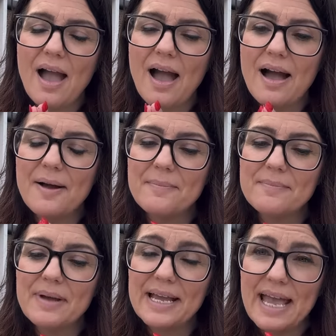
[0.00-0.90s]

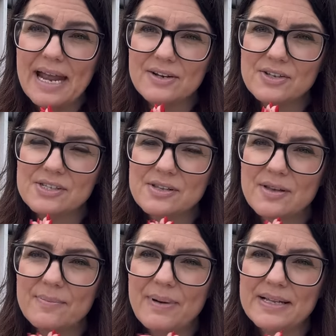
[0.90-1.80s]
Again, because
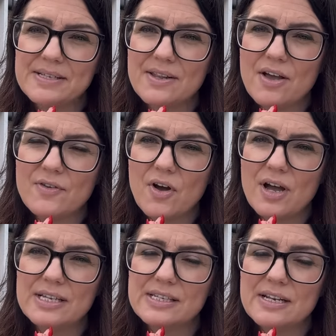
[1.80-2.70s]
the pattern that I've
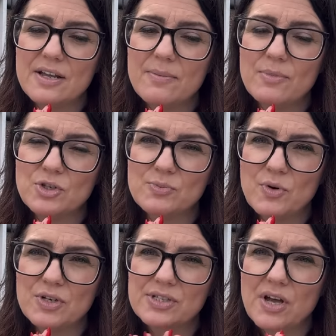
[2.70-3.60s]
got is in a much
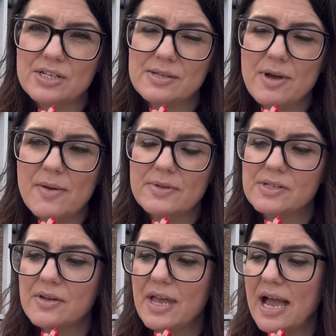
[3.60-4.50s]
smaller size at the moment.
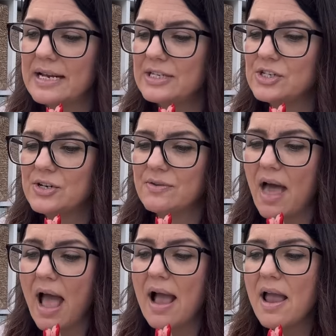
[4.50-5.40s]
So yeah, I need to do
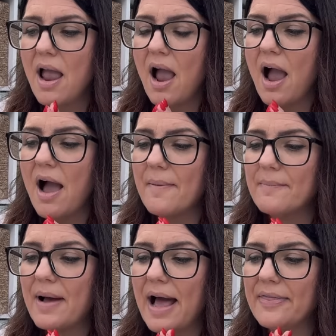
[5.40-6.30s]
that.
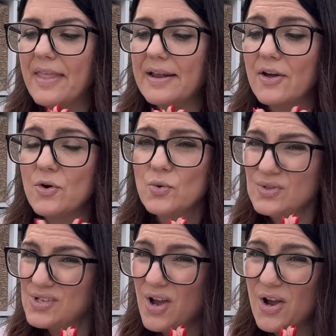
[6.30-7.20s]
And then I
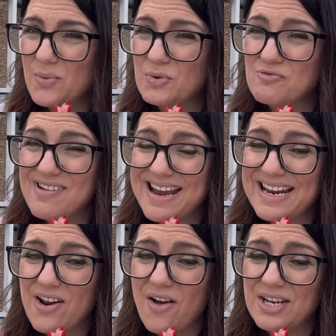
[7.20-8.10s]
also would
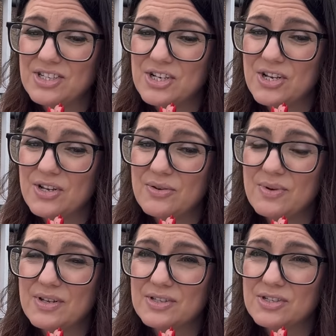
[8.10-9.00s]
really like
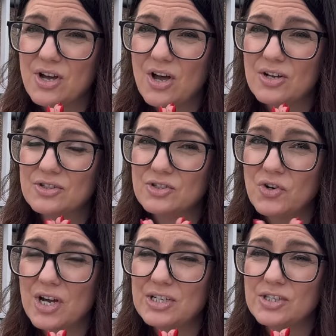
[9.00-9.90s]
to start
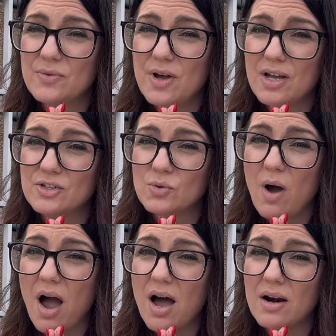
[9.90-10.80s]
trying to do a
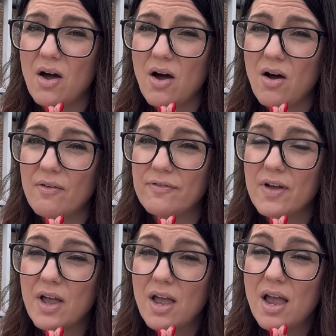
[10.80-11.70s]
toile of
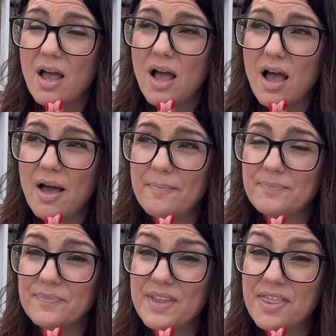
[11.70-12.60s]

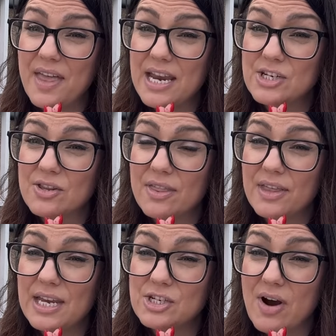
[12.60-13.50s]
the
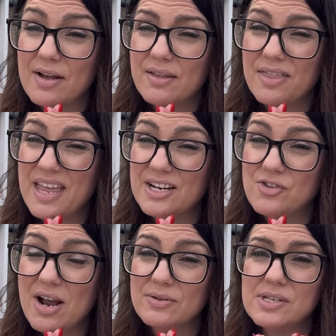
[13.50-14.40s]
Thea
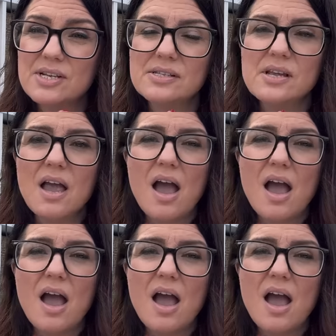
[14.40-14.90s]
trousers,